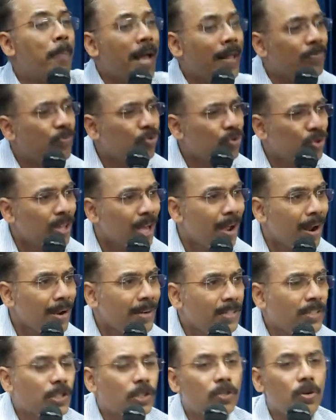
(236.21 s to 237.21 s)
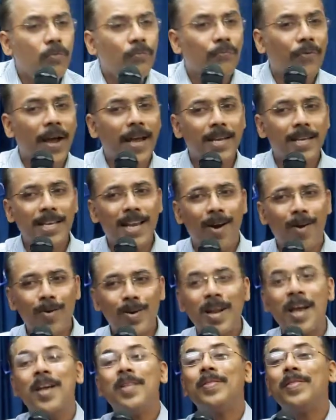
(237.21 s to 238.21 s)
methods to find
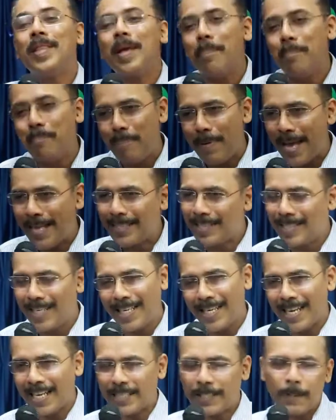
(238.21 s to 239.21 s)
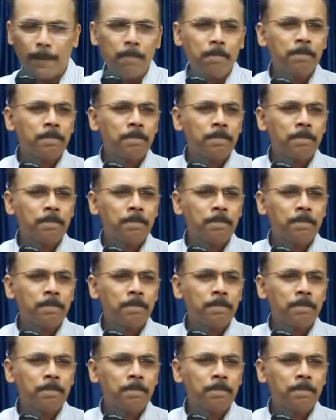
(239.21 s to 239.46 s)
out the best in us.